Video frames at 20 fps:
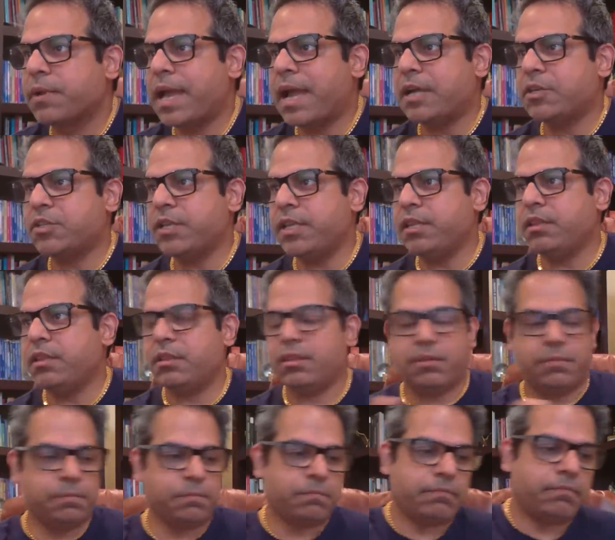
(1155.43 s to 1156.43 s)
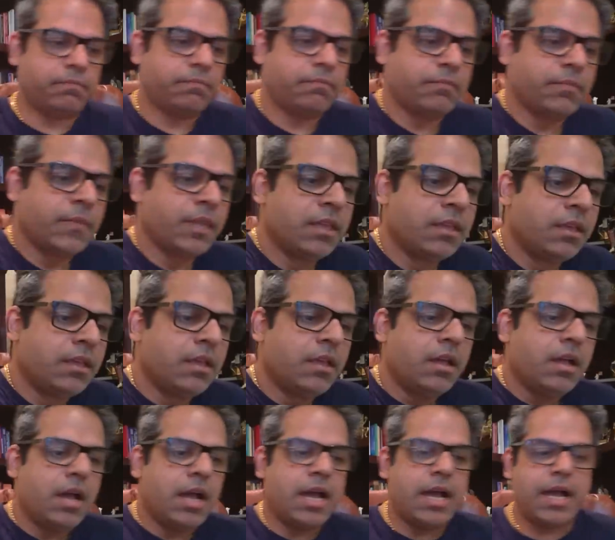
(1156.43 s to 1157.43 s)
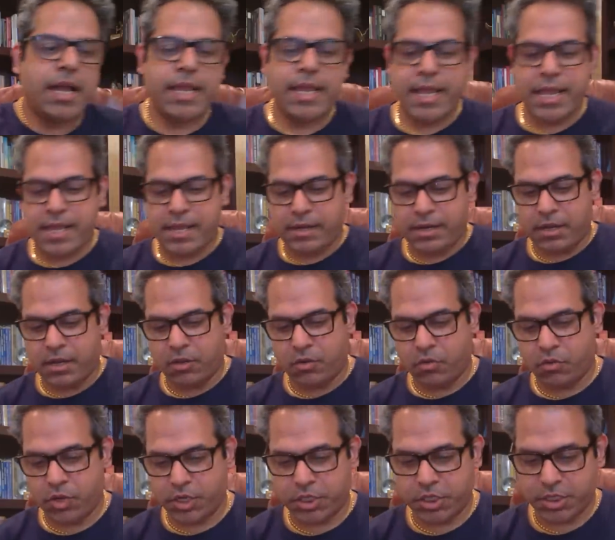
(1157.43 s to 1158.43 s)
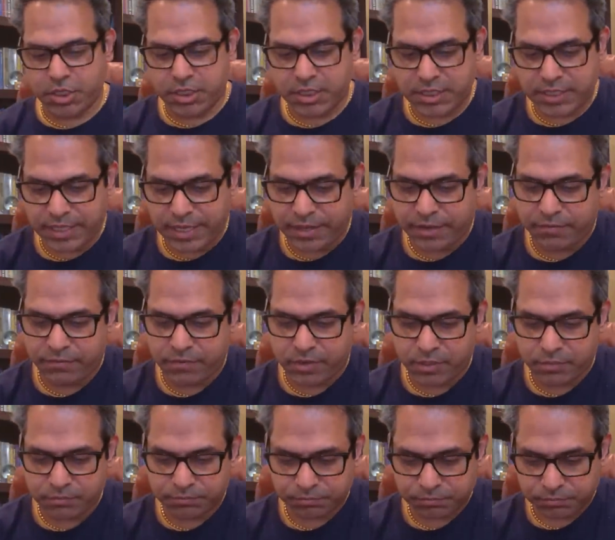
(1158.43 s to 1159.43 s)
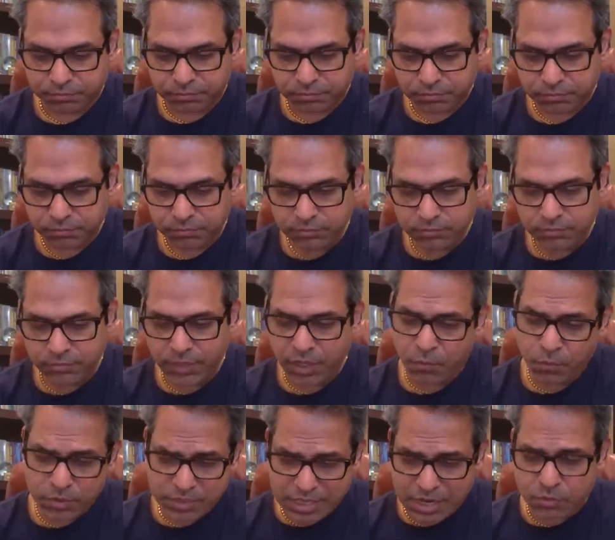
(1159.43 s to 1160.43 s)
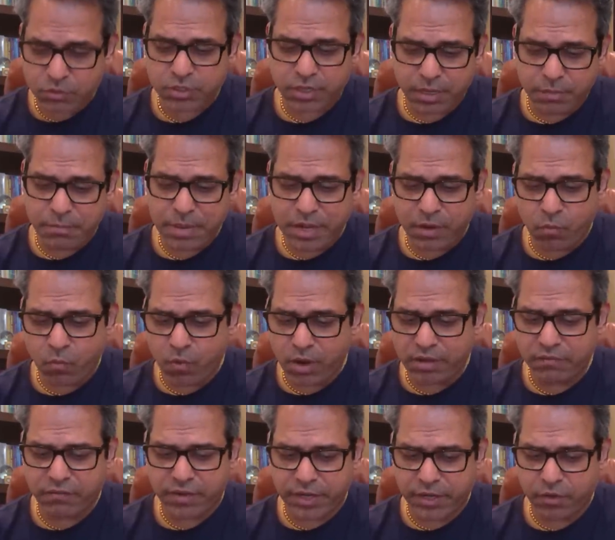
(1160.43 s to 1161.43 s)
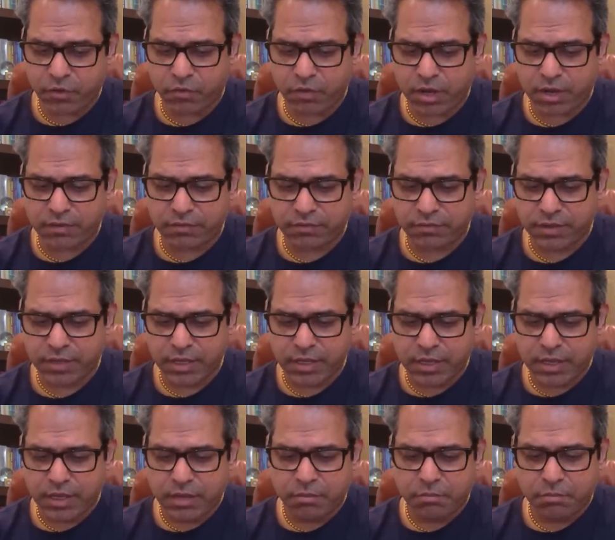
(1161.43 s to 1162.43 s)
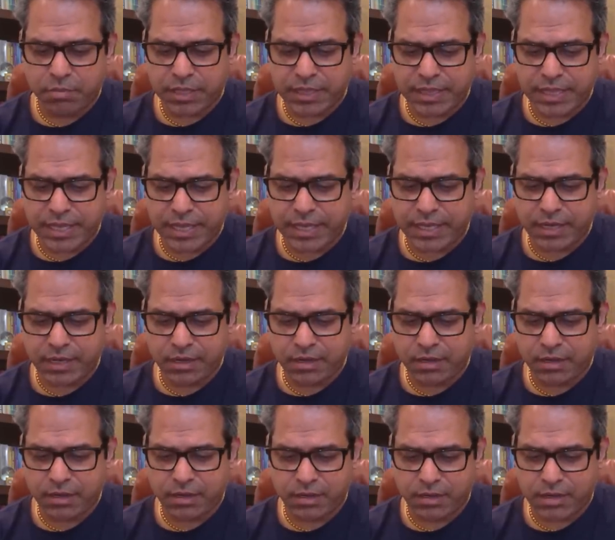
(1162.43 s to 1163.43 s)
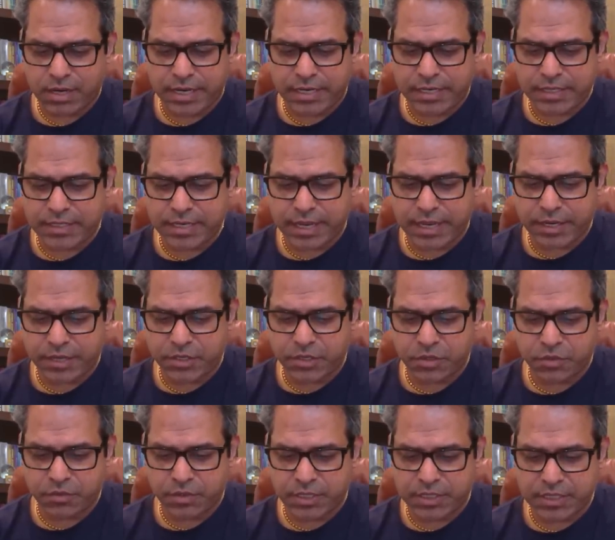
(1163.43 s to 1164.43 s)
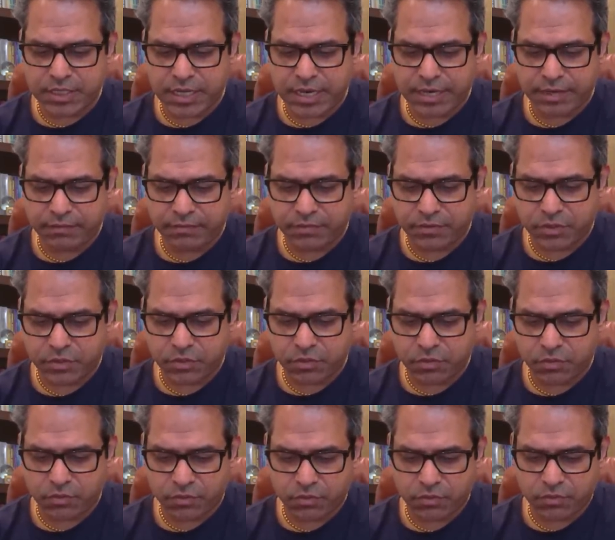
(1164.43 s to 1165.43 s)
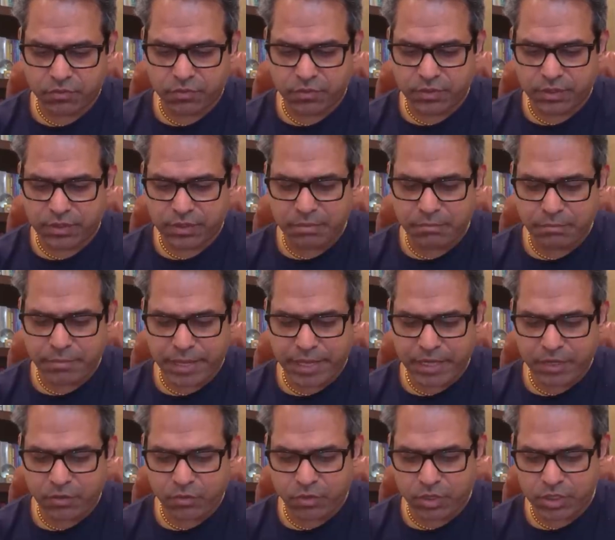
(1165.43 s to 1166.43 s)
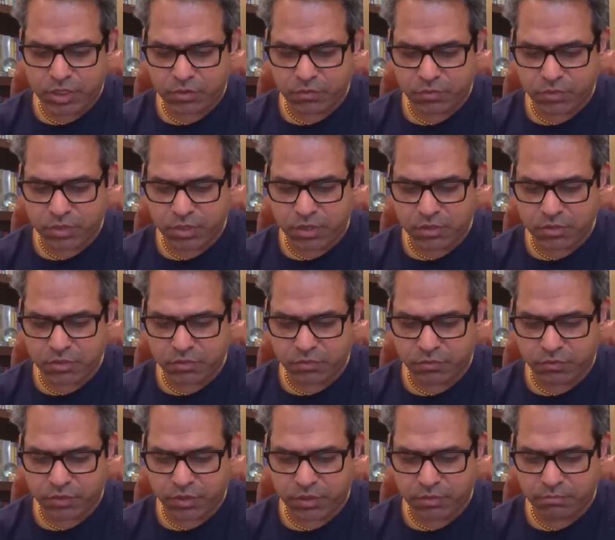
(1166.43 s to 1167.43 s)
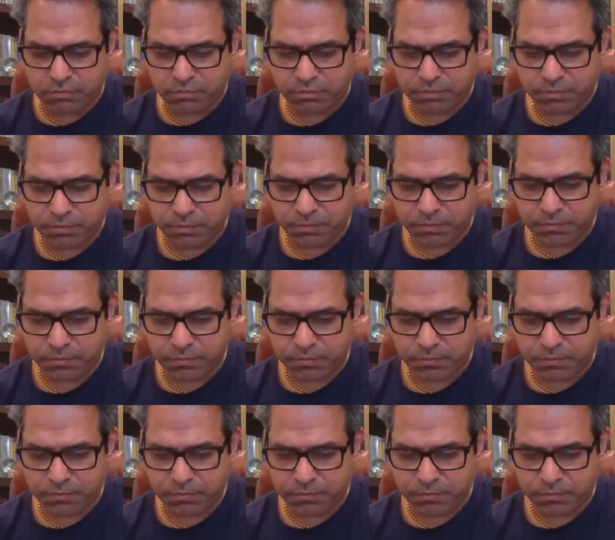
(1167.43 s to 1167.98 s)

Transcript: actually, I had a question saved, which I was going to make one video of, but then I decided to do this live. So the main question was also from